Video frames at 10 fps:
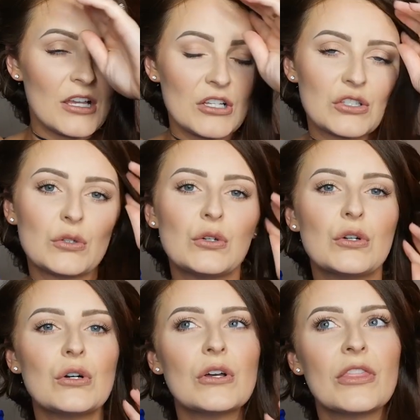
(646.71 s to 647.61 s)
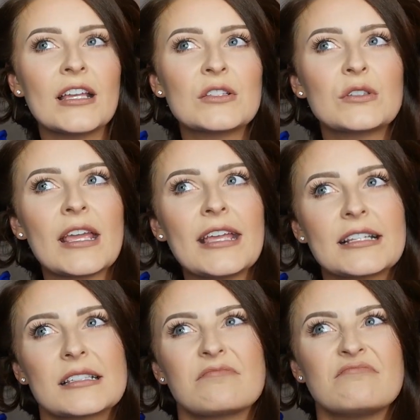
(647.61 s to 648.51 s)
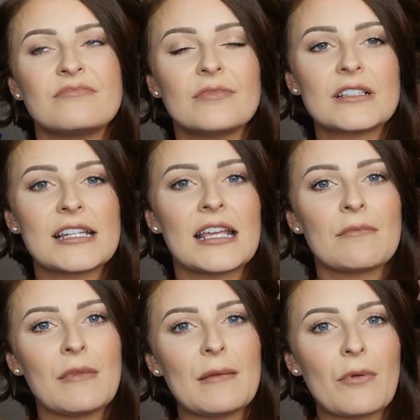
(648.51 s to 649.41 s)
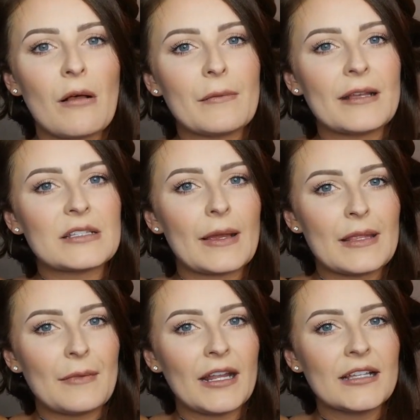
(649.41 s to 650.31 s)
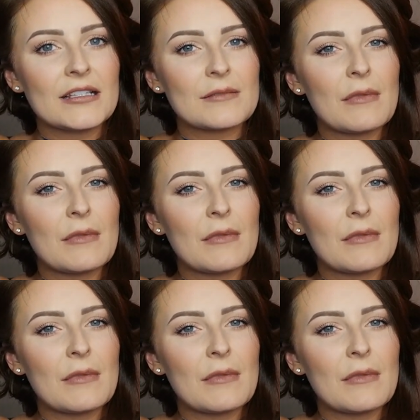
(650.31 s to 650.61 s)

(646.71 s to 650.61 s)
So this it's taken me probably about 20 minutes,